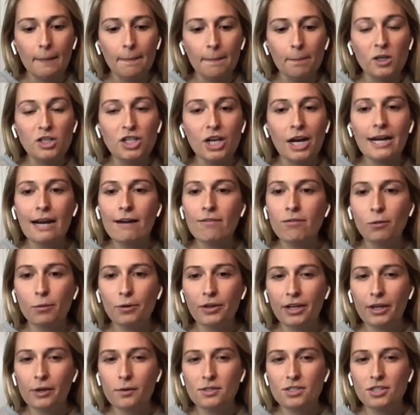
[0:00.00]
which I never
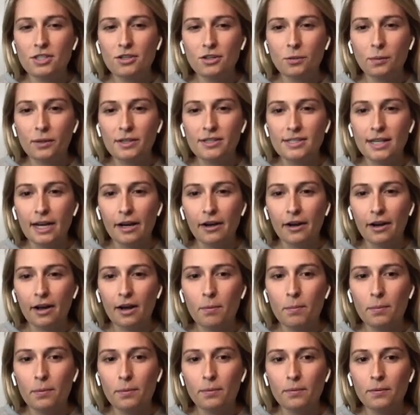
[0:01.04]
really used to do with stand
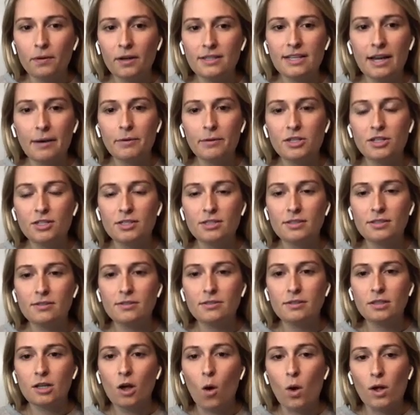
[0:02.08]
up because I would just
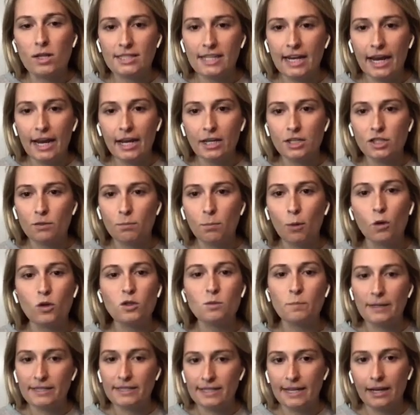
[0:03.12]
go on stage and
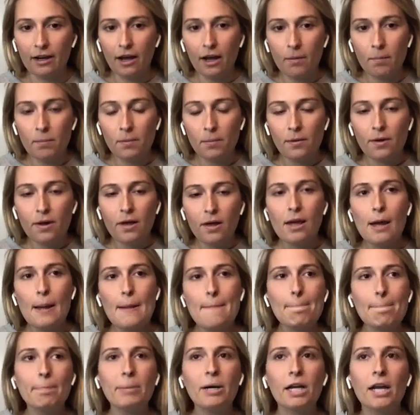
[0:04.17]
post my stand up.
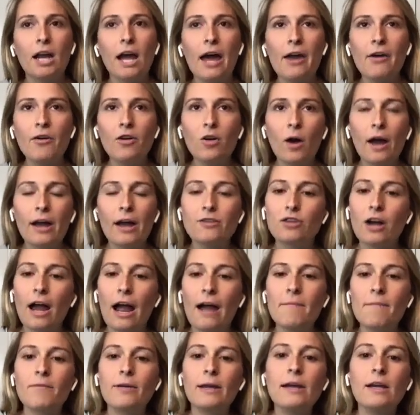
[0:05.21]
But I don't know, I
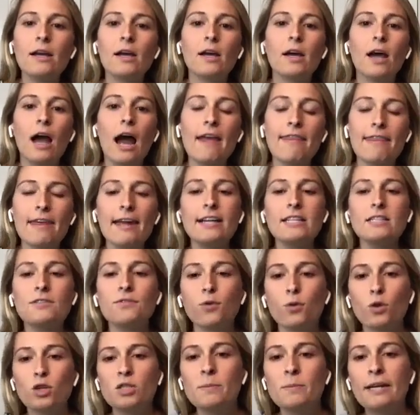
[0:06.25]
think it's
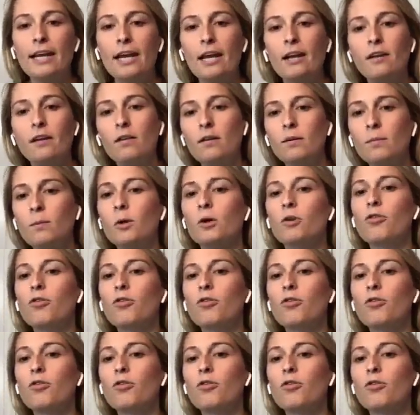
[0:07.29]
forced me to get a little more